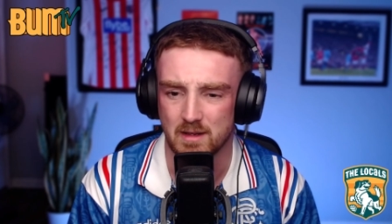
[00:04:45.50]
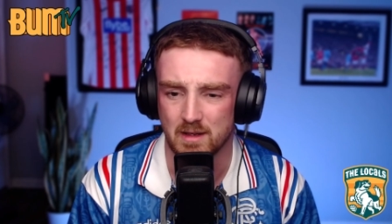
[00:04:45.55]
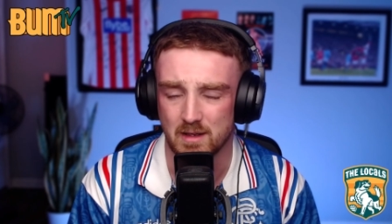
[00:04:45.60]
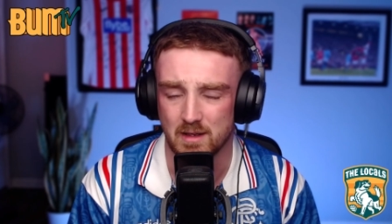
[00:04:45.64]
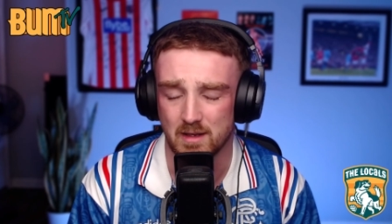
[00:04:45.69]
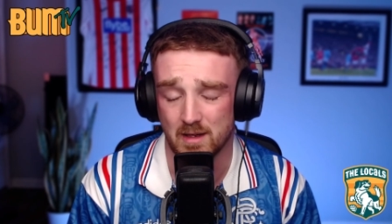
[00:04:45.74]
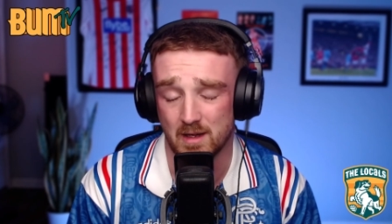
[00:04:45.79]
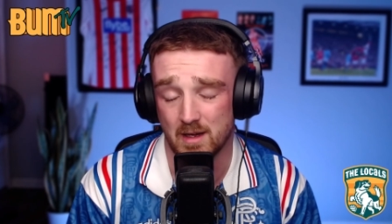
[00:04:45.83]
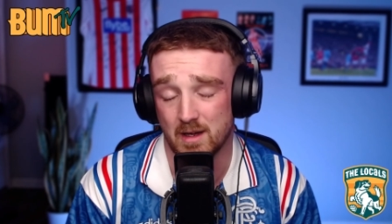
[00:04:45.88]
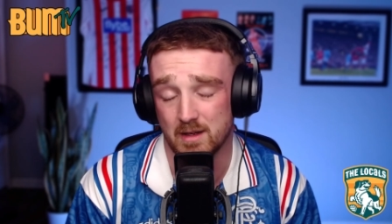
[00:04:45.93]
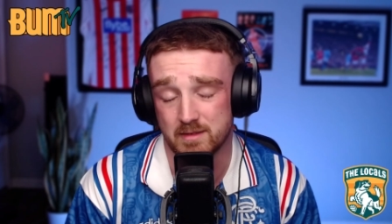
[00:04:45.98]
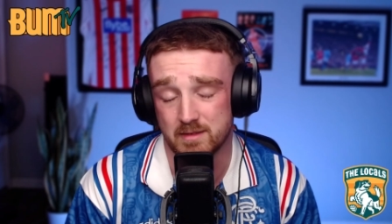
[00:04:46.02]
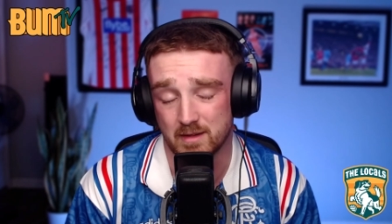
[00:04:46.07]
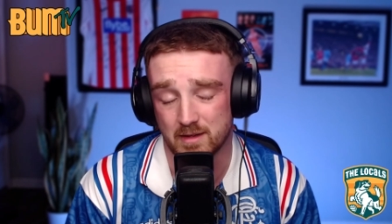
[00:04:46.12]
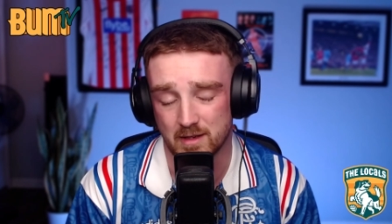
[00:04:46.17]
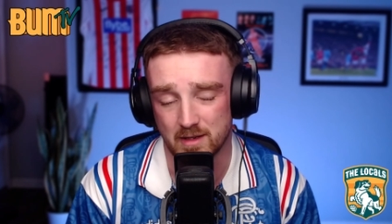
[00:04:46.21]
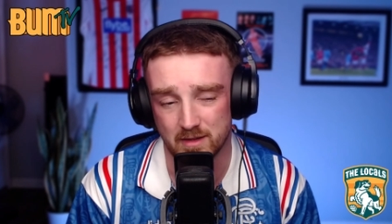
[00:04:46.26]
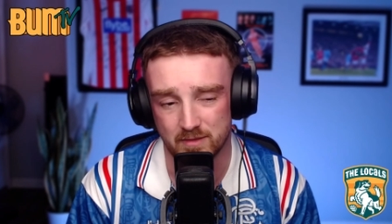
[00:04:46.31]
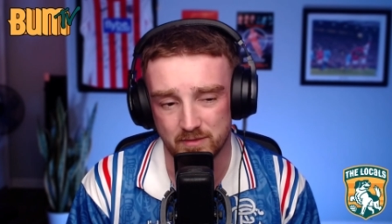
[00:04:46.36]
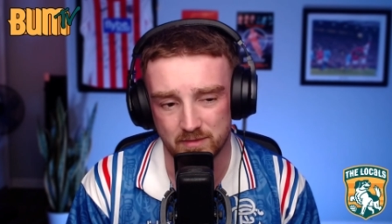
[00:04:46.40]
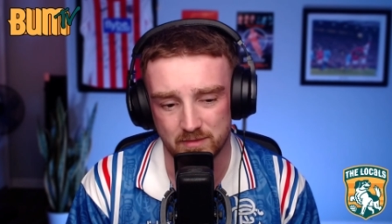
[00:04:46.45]
are to kind
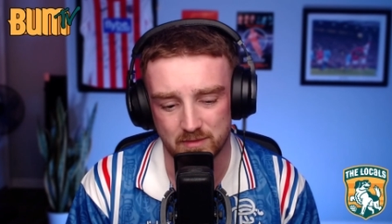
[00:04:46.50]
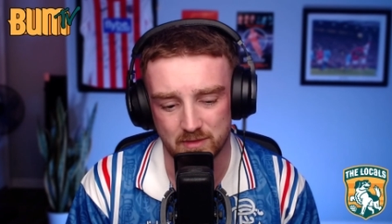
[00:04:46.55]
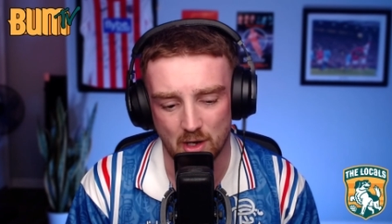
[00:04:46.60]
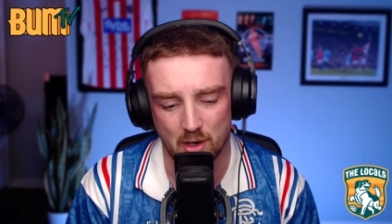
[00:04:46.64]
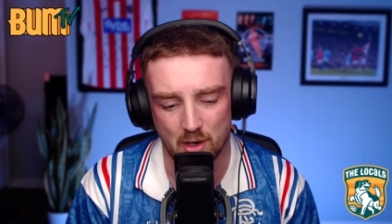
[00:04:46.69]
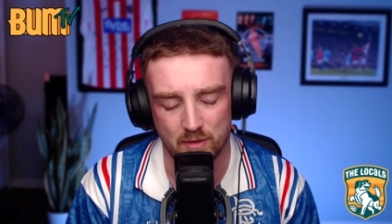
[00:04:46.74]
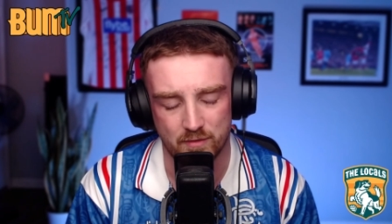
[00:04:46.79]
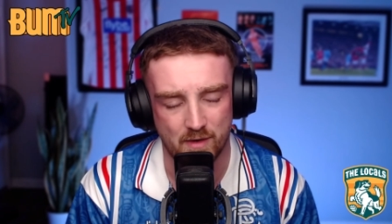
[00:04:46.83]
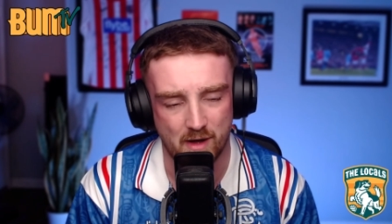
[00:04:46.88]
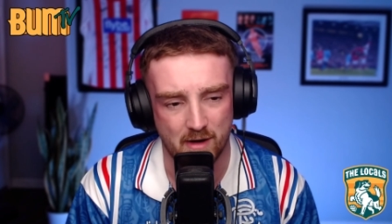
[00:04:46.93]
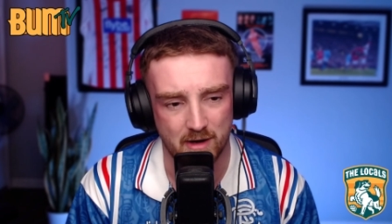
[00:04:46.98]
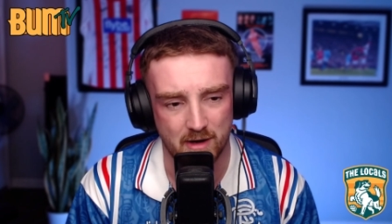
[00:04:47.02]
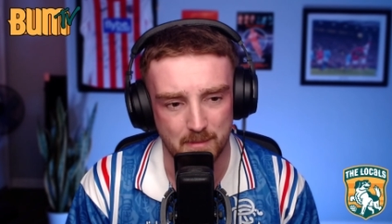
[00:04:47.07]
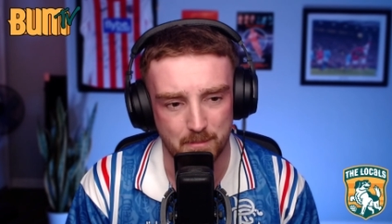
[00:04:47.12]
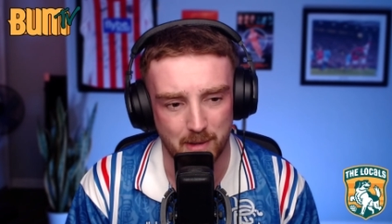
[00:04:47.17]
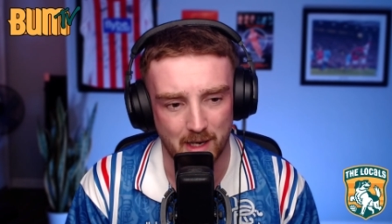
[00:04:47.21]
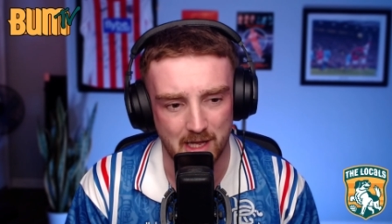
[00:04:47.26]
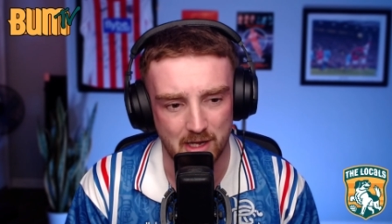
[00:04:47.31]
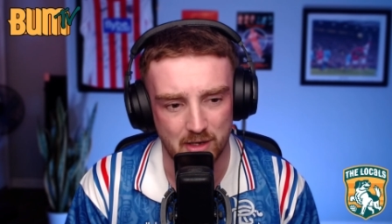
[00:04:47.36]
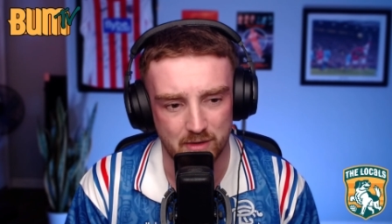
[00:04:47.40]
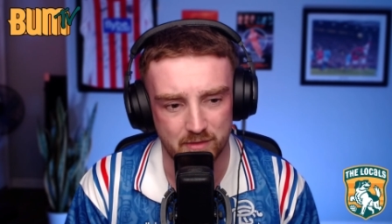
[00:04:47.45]
of go far in the
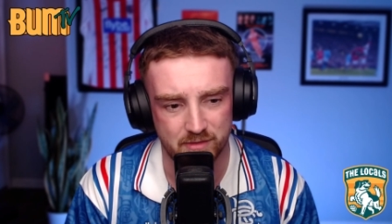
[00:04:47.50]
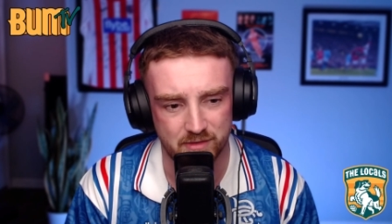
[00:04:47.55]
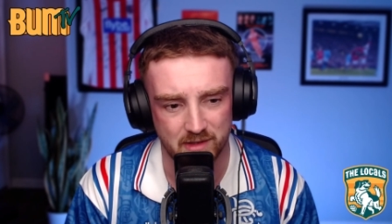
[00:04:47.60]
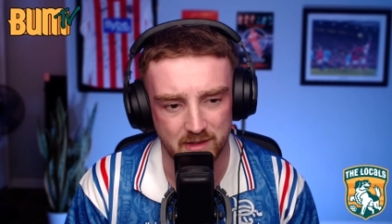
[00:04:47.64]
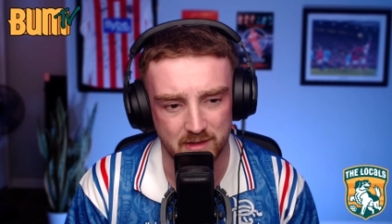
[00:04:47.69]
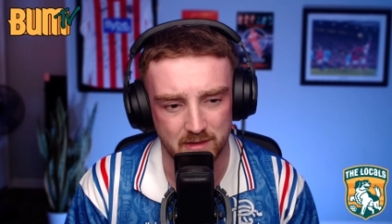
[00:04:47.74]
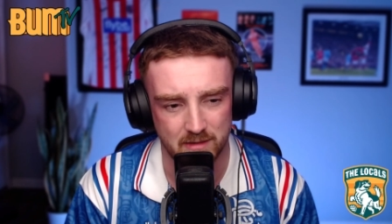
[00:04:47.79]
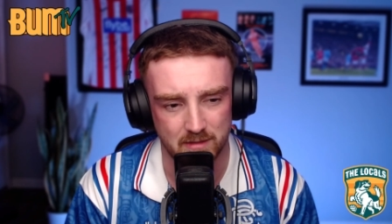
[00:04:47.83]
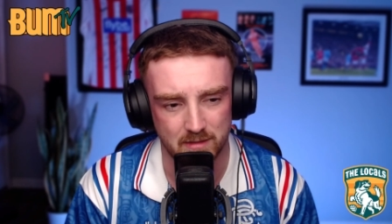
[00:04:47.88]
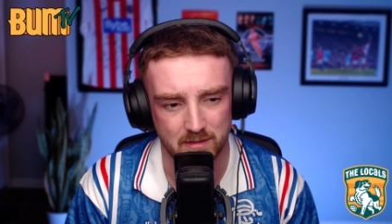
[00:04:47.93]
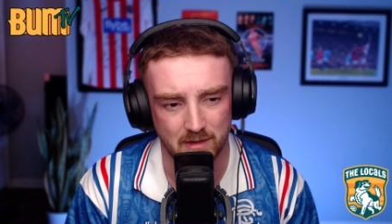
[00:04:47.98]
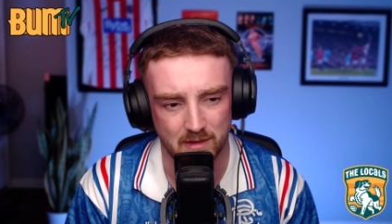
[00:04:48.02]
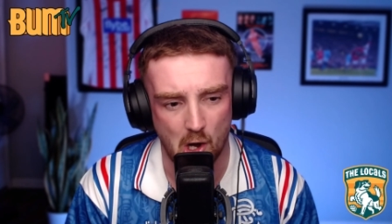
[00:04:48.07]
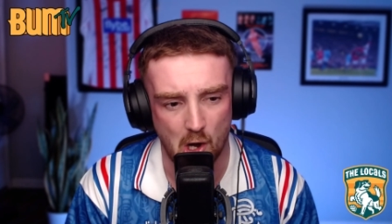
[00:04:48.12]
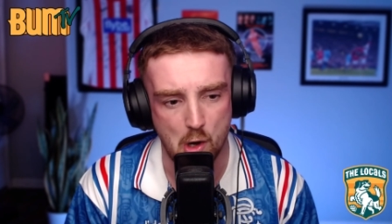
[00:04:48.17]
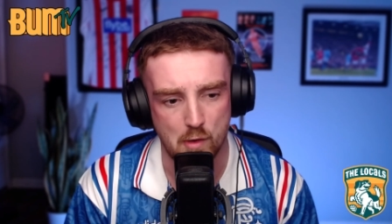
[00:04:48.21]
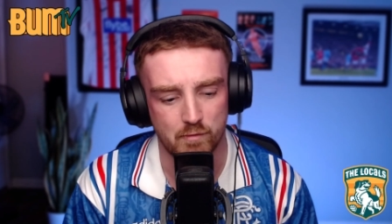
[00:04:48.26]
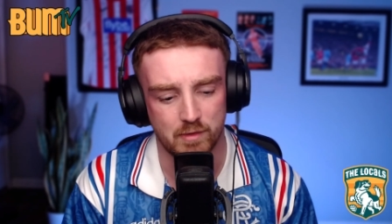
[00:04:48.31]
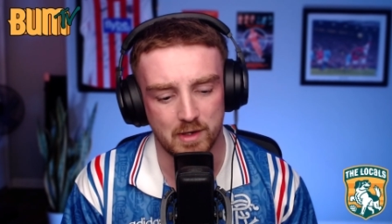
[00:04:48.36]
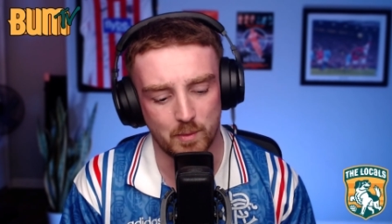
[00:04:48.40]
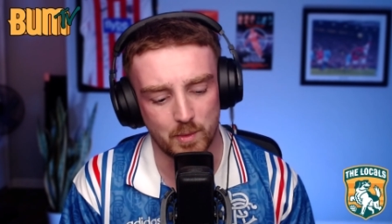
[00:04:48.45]
playoffs and
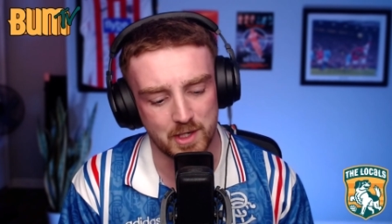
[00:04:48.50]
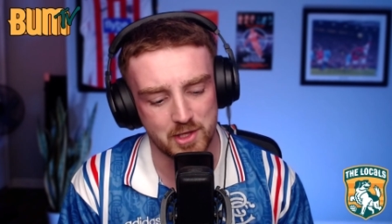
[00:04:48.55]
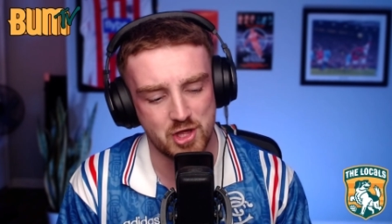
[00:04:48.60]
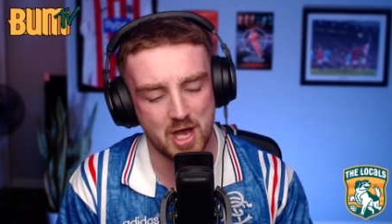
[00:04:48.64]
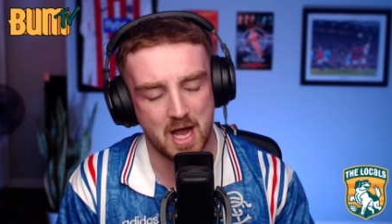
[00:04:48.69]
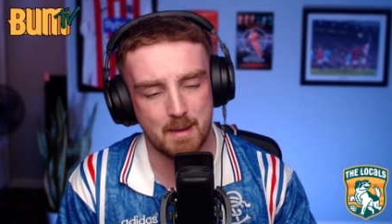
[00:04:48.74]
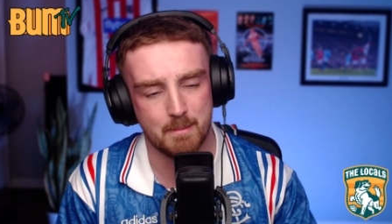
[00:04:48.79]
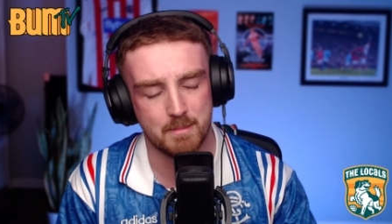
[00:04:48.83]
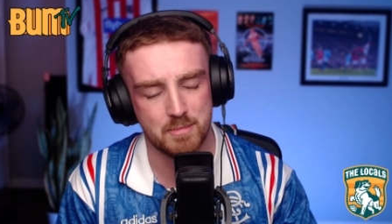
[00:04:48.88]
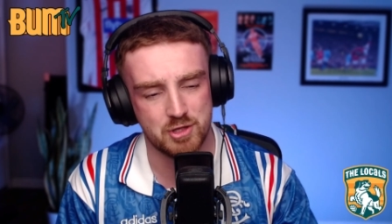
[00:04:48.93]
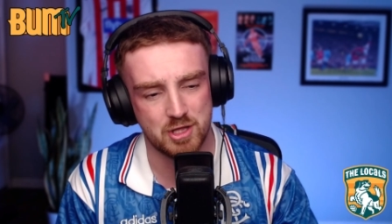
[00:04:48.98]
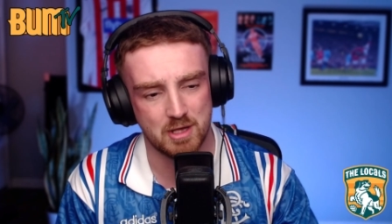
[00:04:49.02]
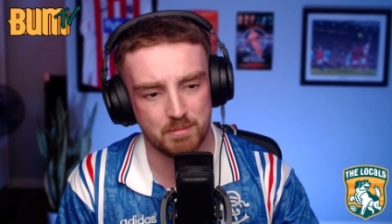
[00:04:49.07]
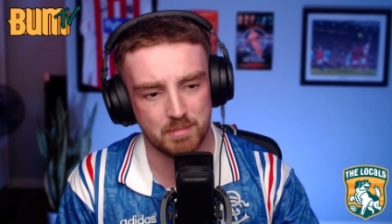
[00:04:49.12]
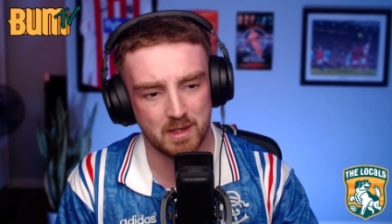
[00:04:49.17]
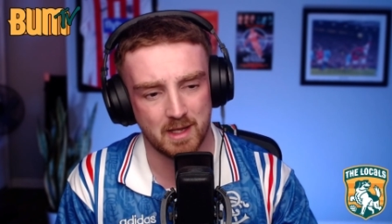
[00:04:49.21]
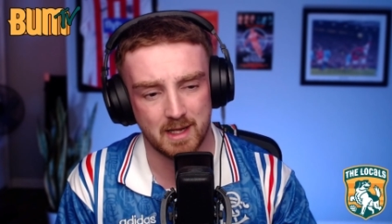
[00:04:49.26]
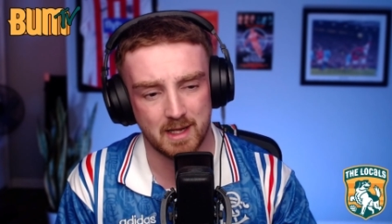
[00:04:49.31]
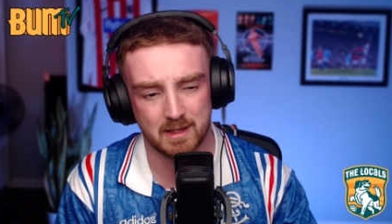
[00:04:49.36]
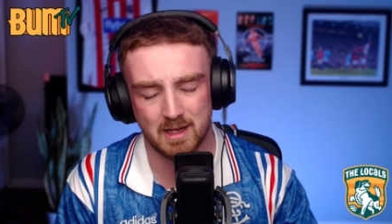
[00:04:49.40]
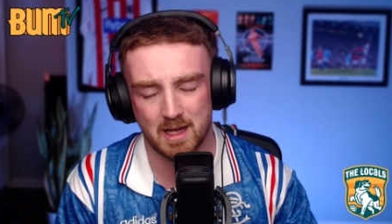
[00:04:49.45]
hopefully win a championship
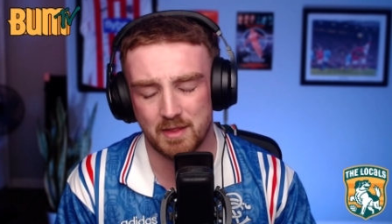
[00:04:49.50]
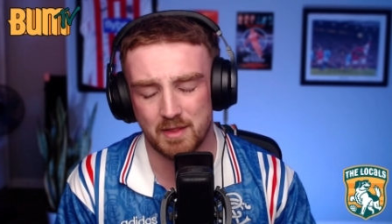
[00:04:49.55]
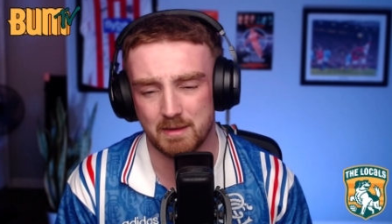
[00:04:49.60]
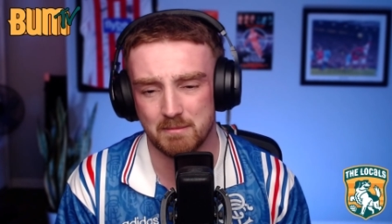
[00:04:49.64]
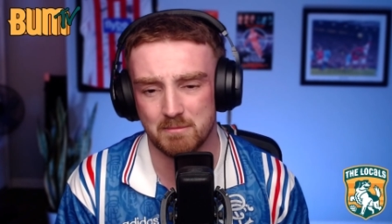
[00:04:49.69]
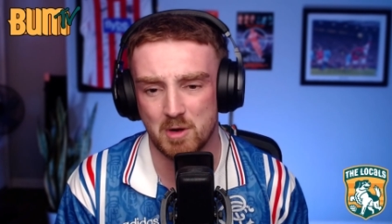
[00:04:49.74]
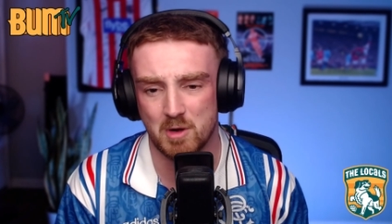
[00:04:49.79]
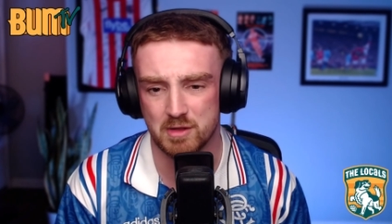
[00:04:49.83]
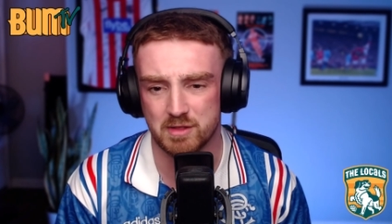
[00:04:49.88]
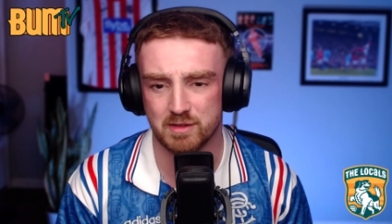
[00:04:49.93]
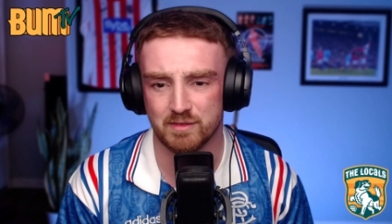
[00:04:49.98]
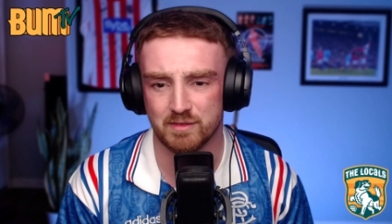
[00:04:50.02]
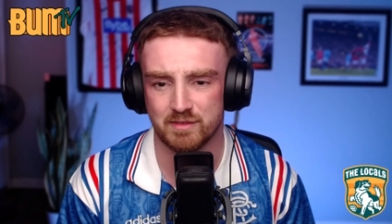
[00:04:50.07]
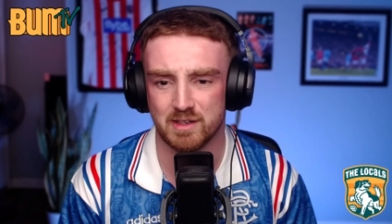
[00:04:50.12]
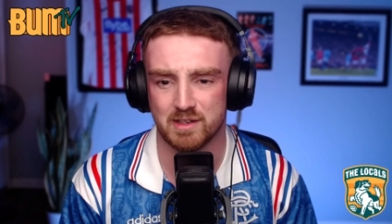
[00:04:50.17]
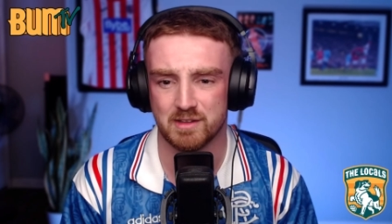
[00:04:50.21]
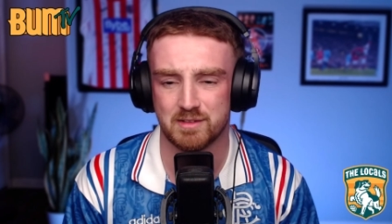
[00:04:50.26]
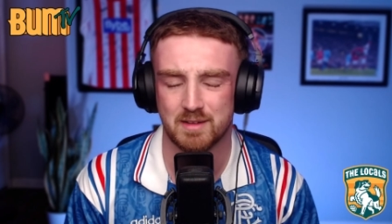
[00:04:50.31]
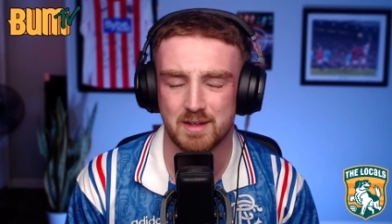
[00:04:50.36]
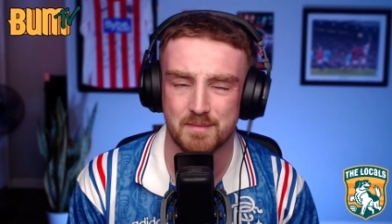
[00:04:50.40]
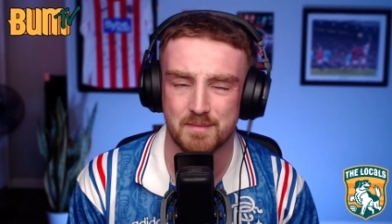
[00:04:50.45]
like I think most of us